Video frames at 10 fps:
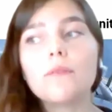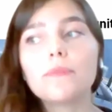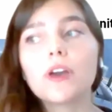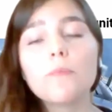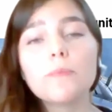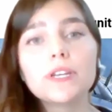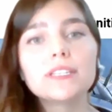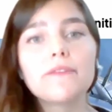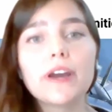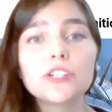companies
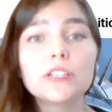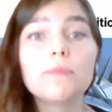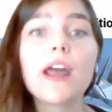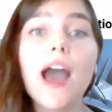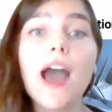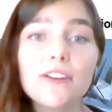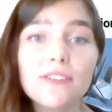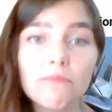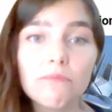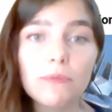have actually been
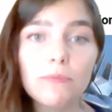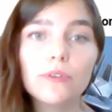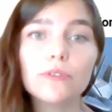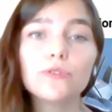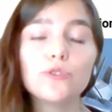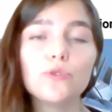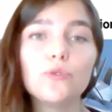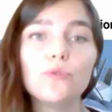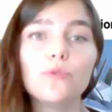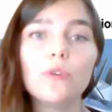hiring people
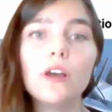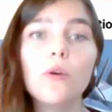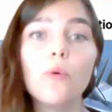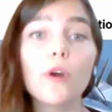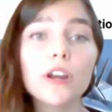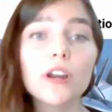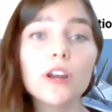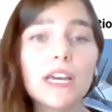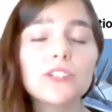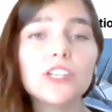to work
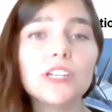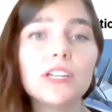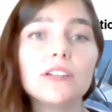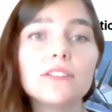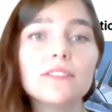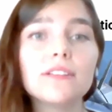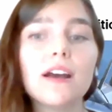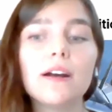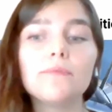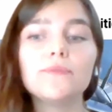with engineers,
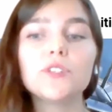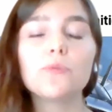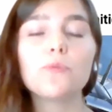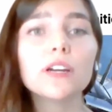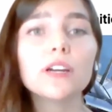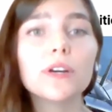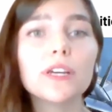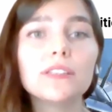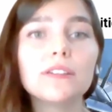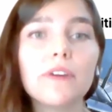to work
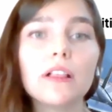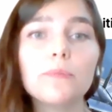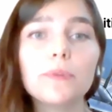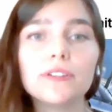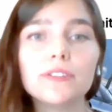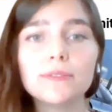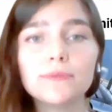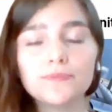with developers